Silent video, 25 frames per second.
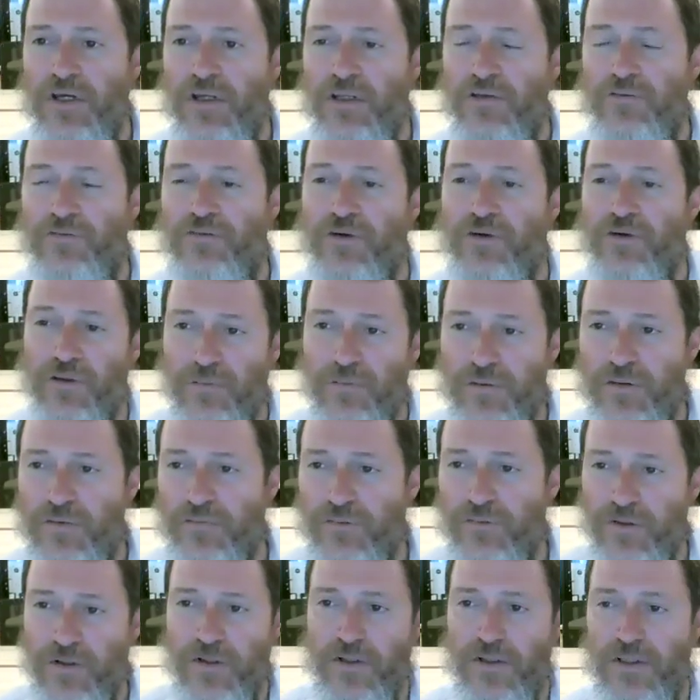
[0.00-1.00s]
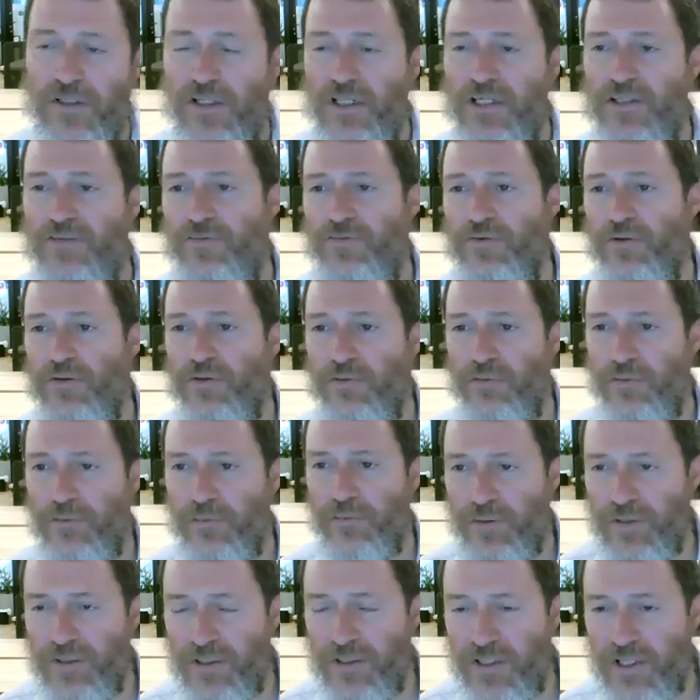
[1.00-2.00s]
the fertile with the fertile and the less fertile
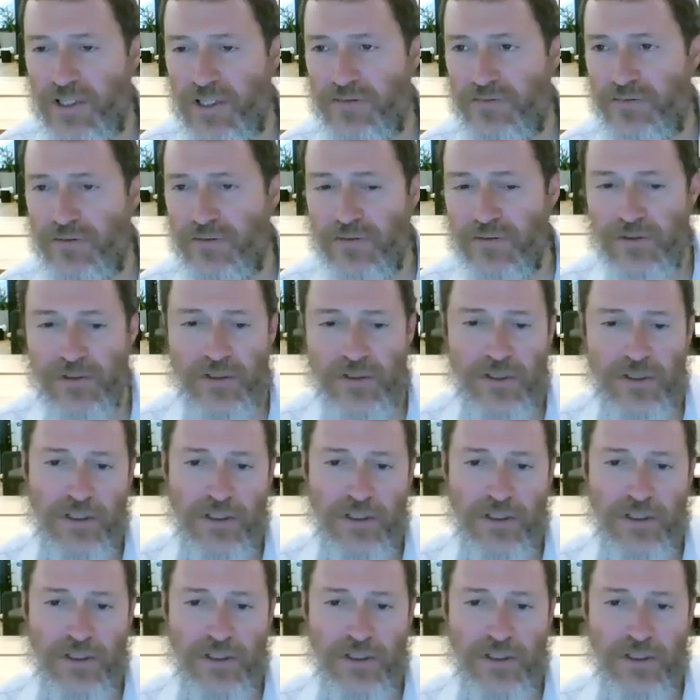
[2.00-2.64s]
with the less fertile.